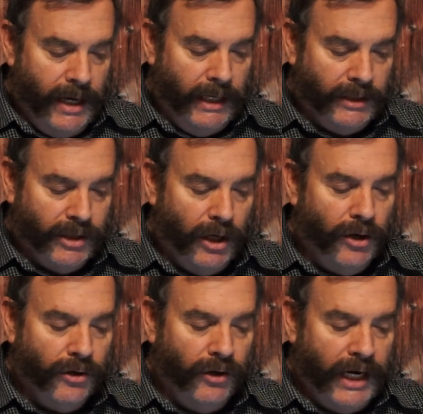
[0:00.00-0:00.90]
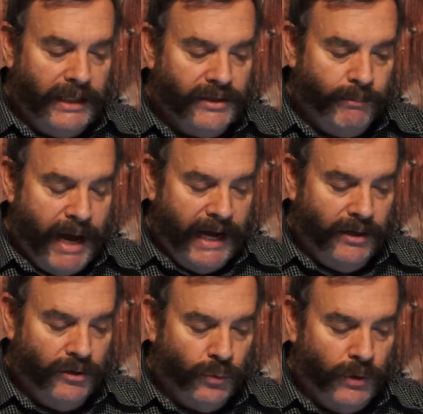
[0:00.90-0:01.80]
and cutter grade
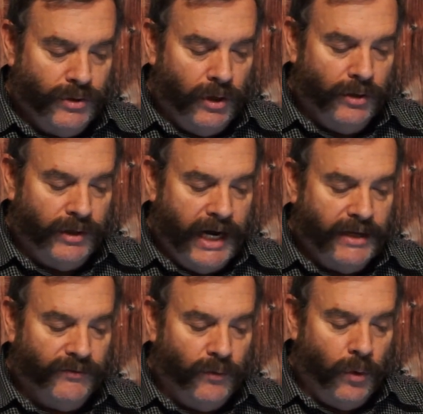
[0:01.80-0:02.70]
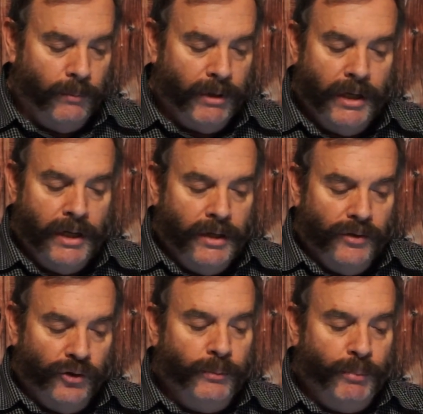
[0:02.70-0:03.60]
tobaccos, which are transformed
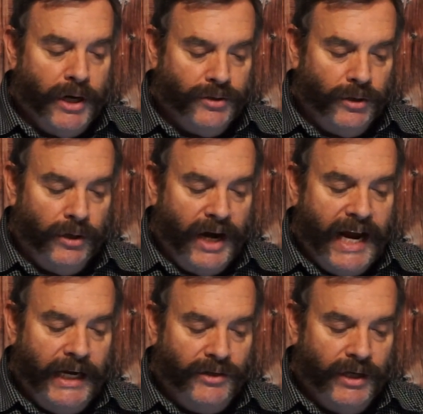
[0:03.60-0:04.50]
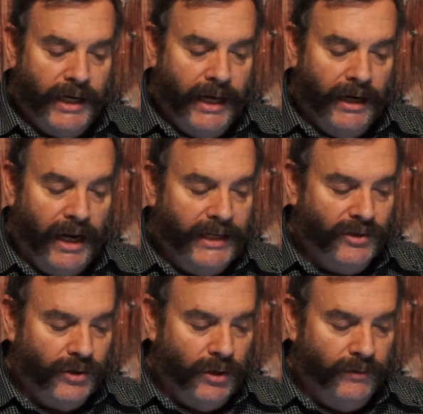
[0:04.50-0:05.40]
through pressure, aging, and light
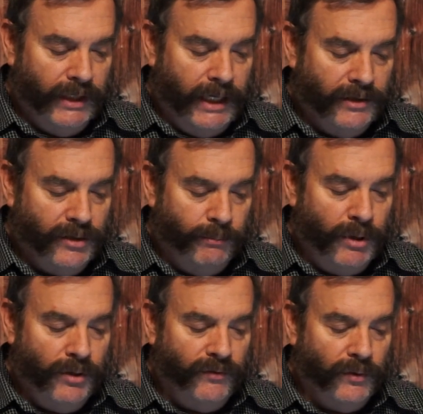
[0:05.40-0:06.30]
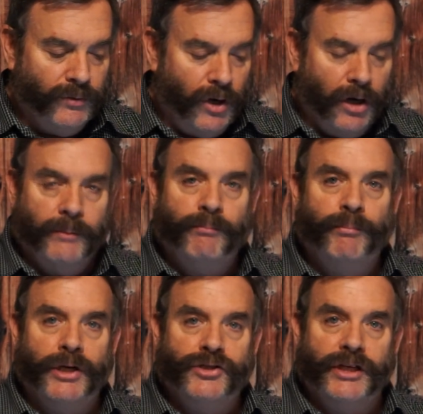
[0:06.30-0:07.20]
stoving into beautiful dark
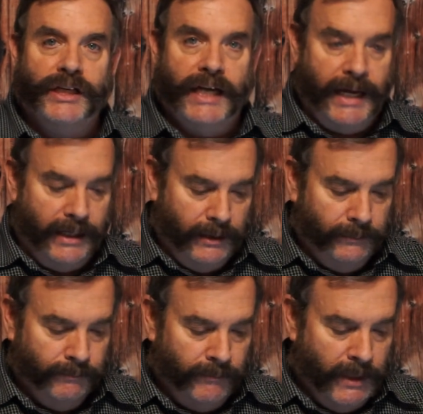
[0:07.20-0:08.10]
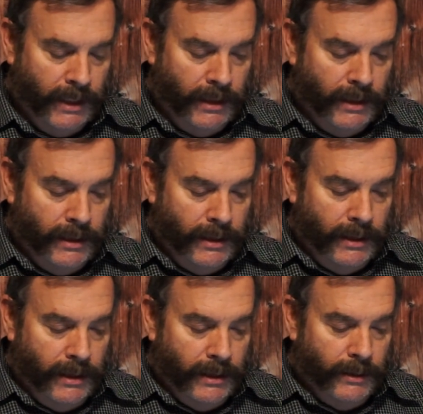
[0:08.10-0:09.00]
pungent cake.
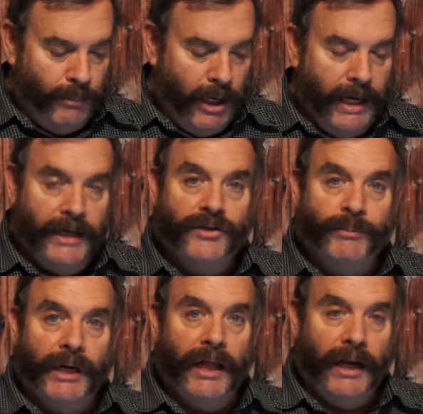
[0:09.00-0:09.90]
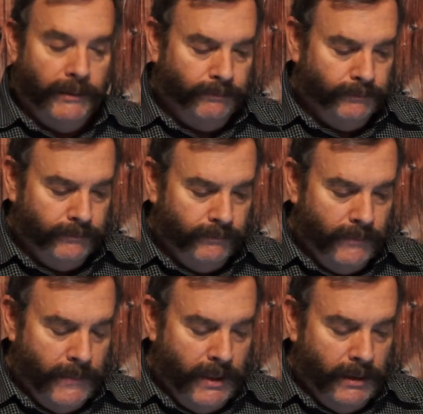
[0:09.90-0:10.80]
The brand is McClelland,
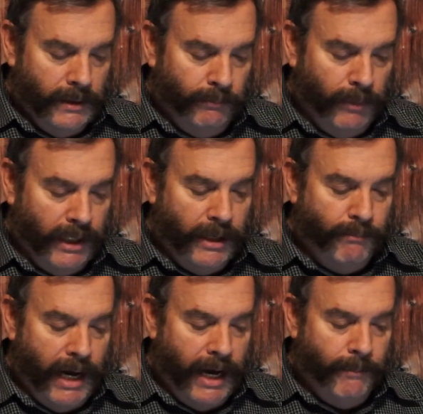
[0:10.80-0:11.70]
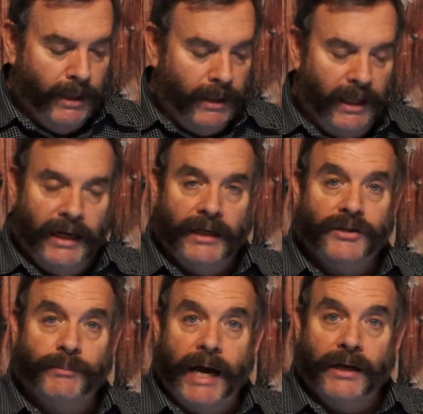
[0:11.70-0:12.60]
blended by
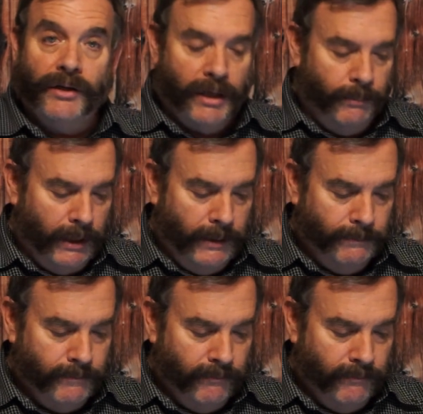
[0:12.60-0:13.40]
McClelland Tobacco Company,